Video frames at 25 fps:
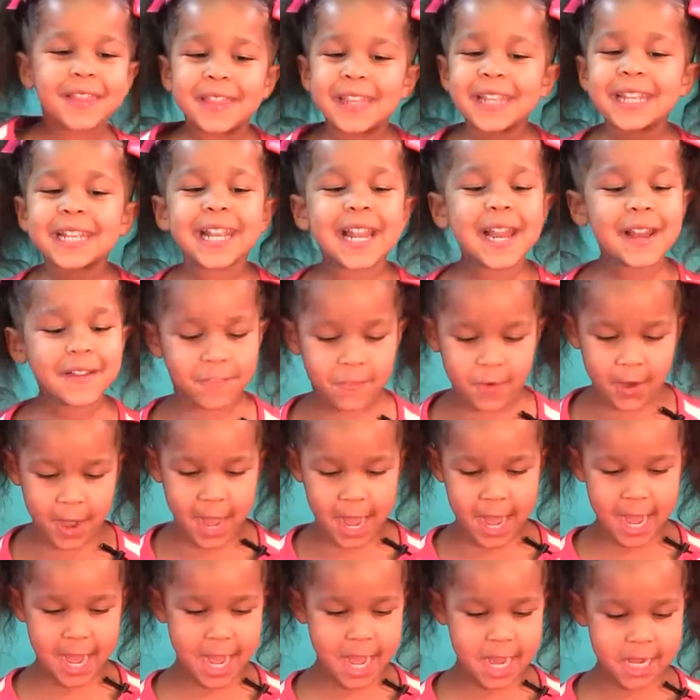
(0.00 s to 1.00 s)
This is for
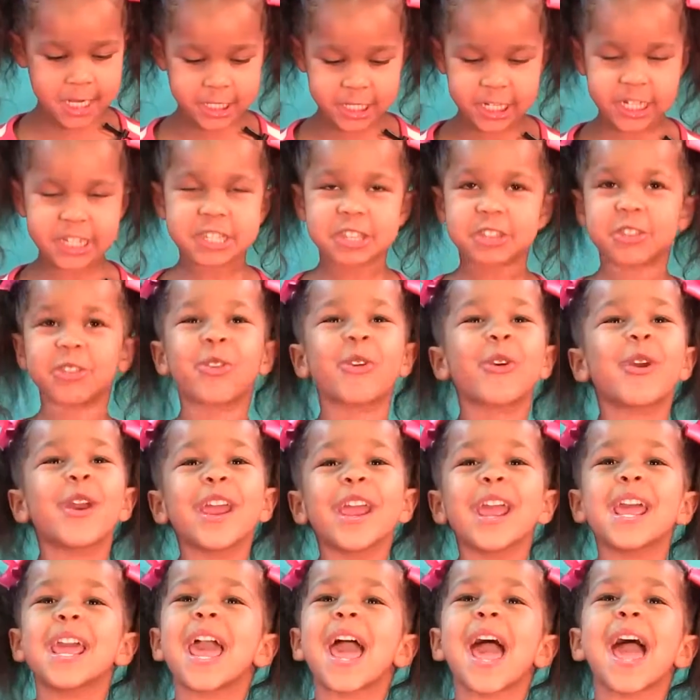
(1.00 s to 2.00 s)
ages 3
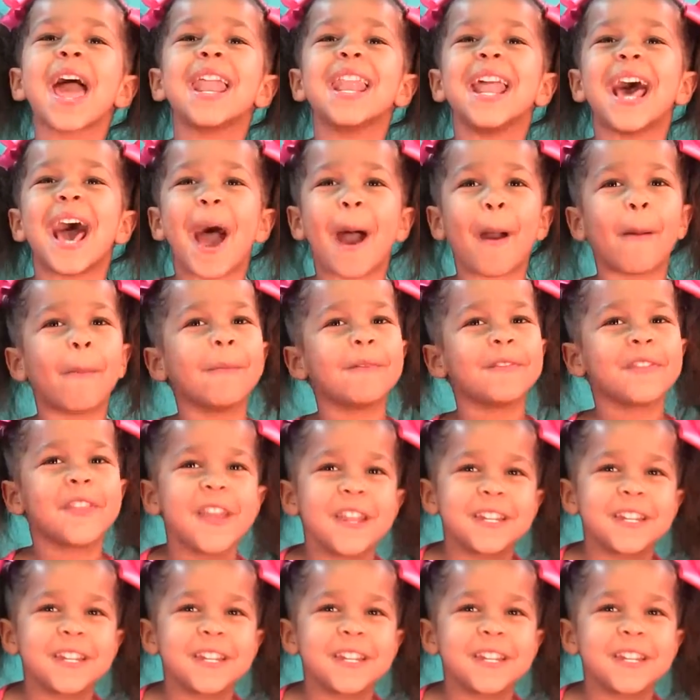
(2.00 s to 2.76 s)
up.